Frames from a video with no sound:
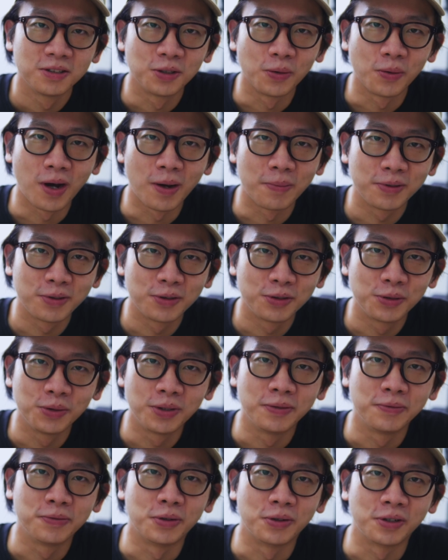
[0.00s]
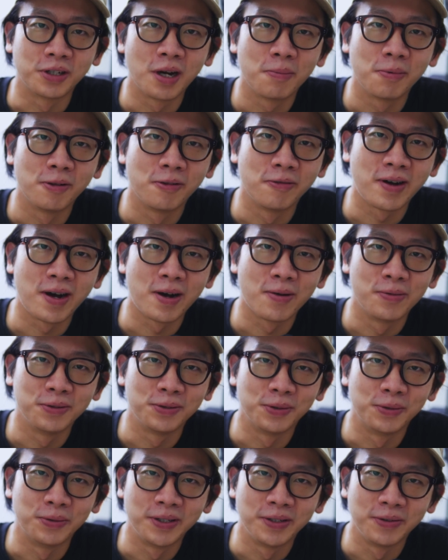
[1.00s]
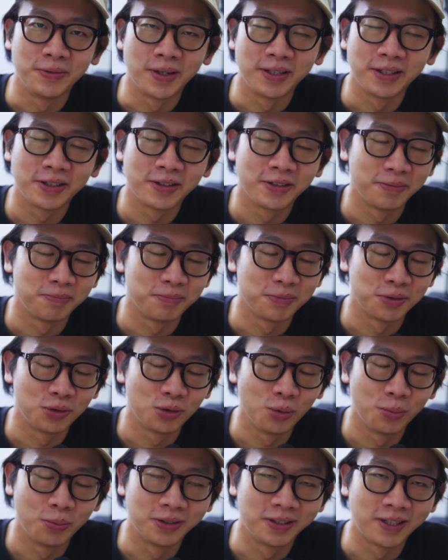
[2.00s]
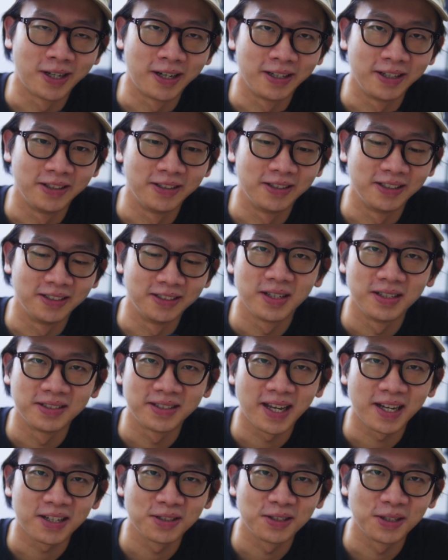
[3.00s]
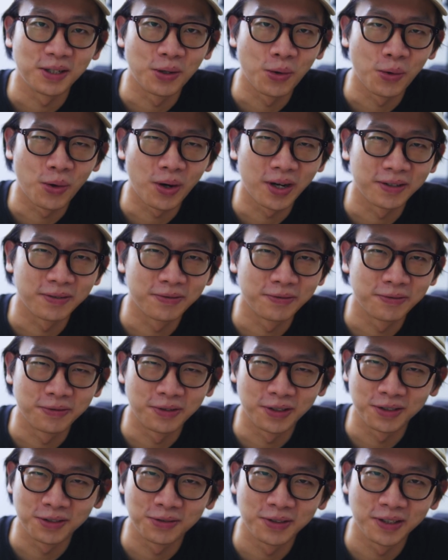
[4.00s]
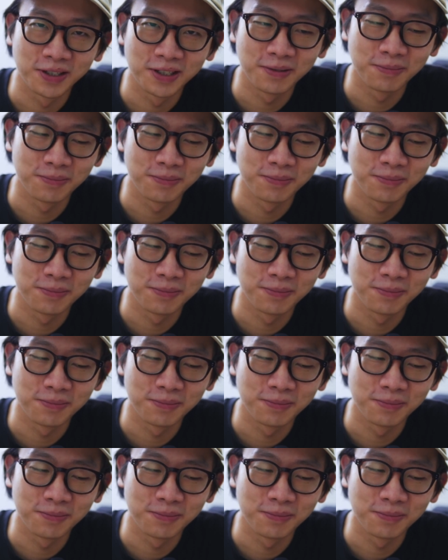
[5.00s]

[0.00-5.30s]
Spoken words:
So I've been shooting for a couple of hours already. Right now I'm super tired and it's actually quite frustrating